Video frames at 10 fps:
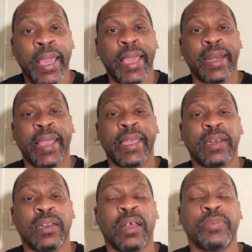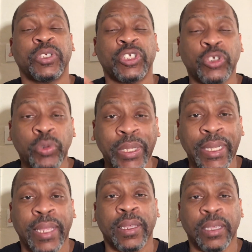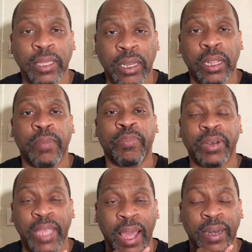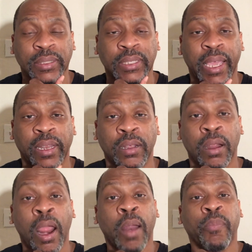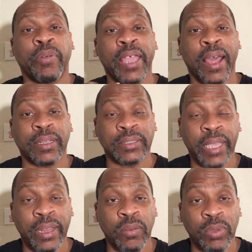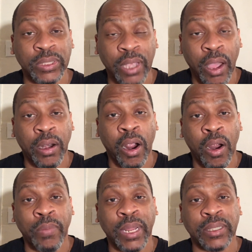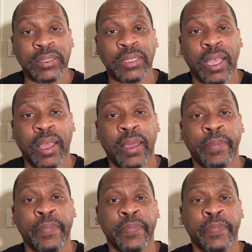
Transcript: and they ended up shooting and killing Breonna Taylor. Breonna Taylor was unarmed at the time.